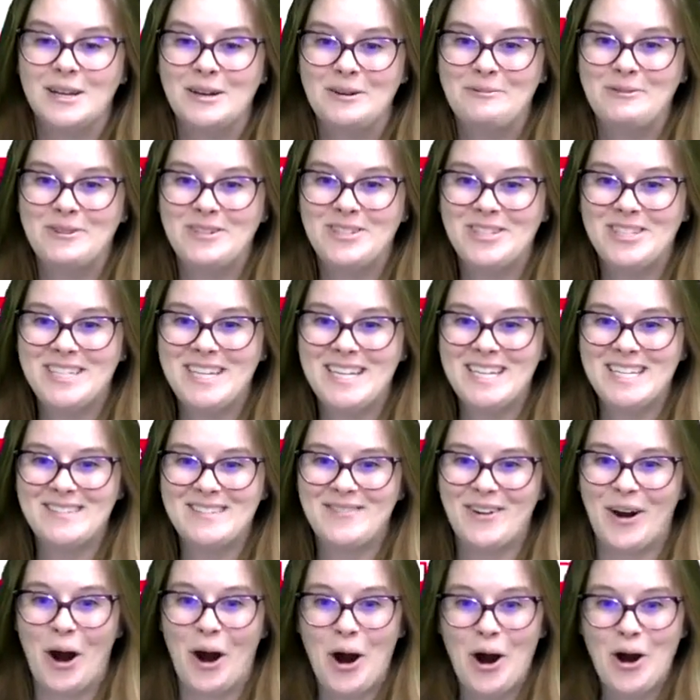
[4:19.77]
which stands
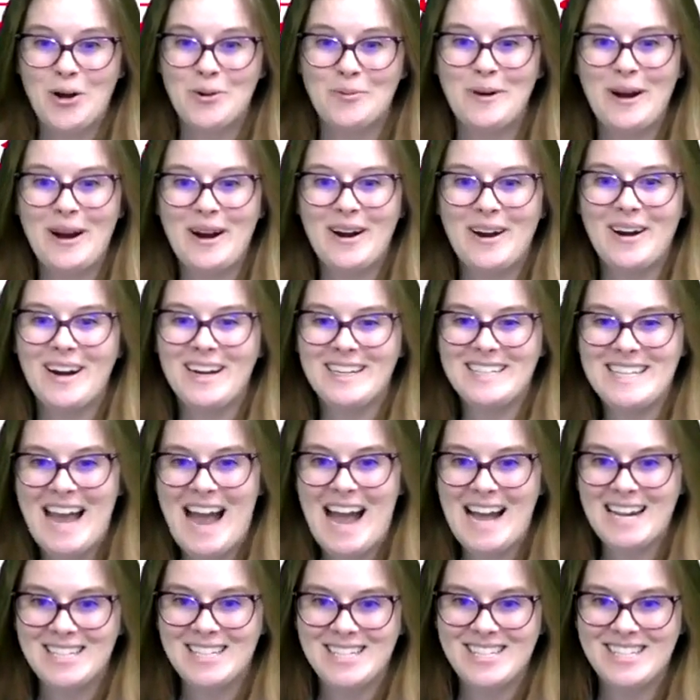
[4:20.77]
for hardware
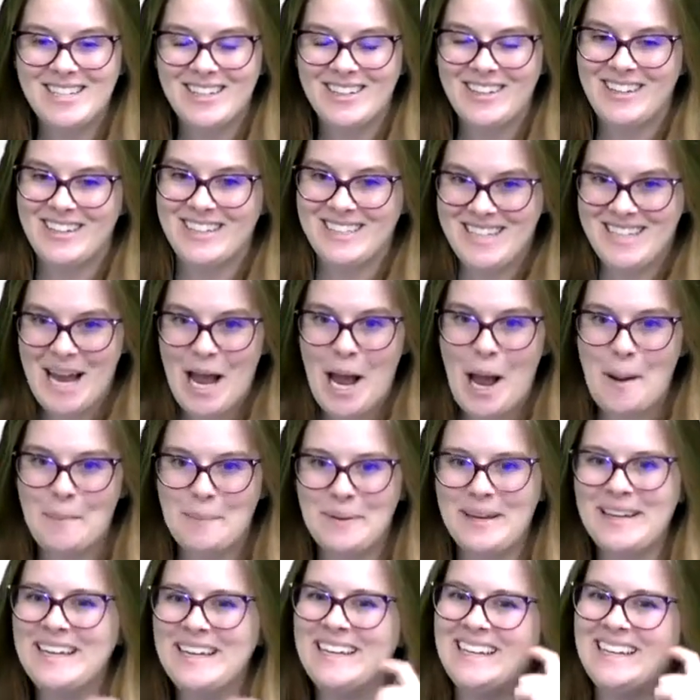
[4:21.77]
attached on top,